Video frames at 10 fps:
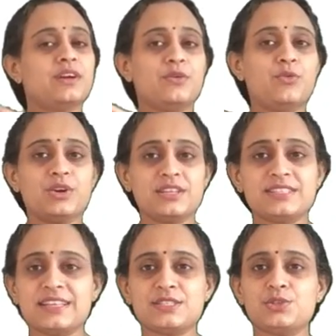What is
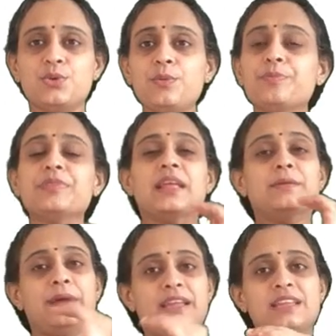S2?
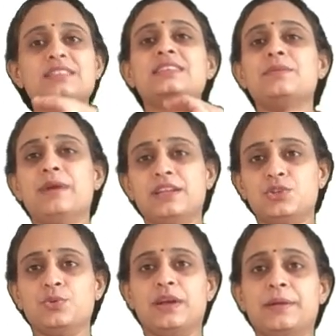Minus C by
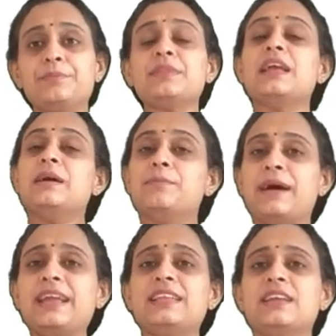2m
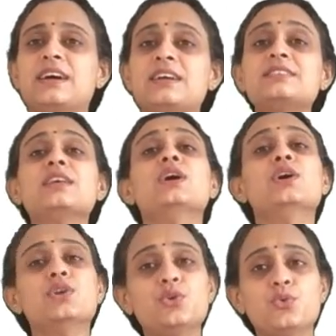minus
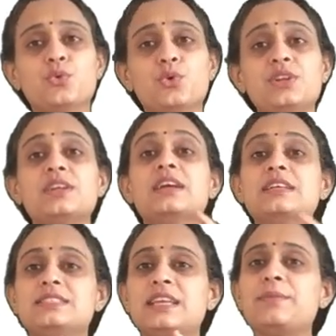root
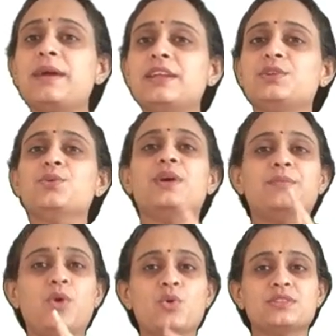C by
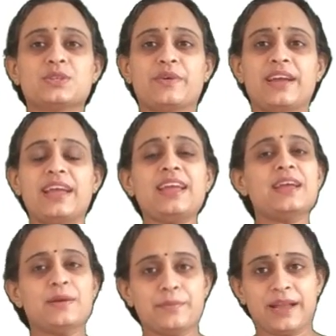2m whole square
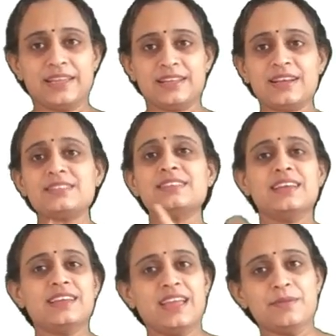minus
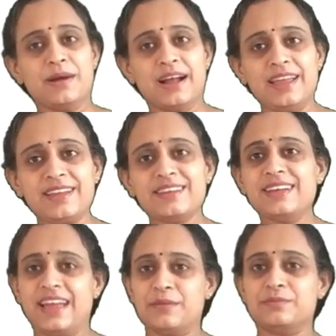K by
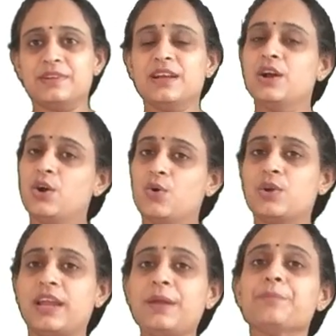m.
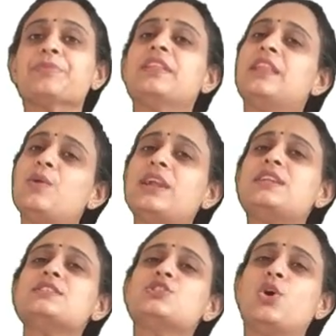Okay. Now, let
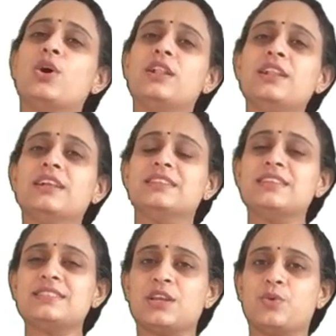us solve
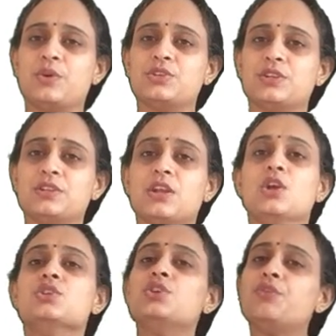this equation.
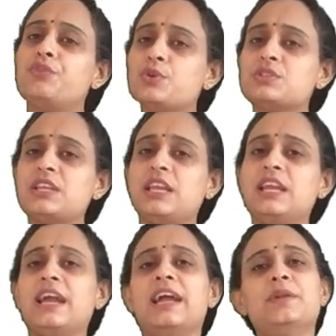So, if you
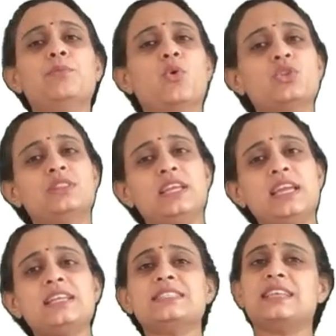see at both
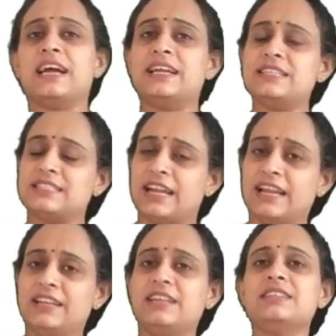the sides,
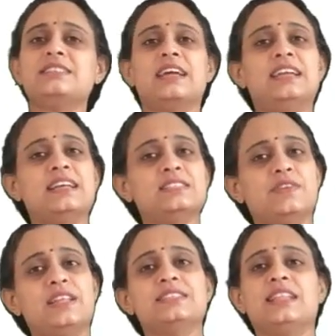right hand side as
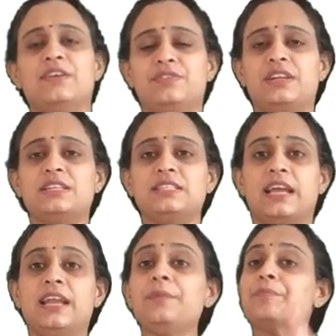well as left hand
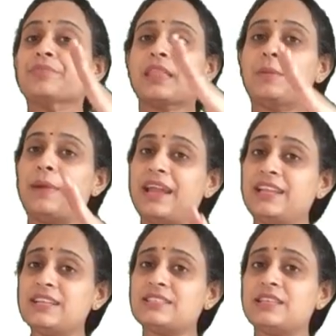side,
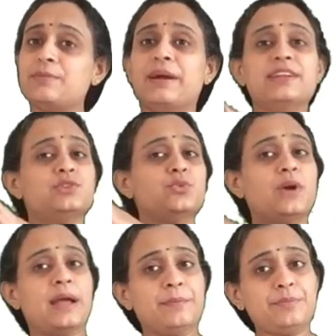minus C by
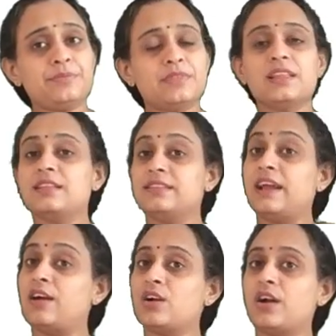2m, they
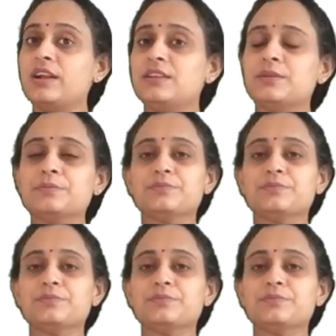are cut.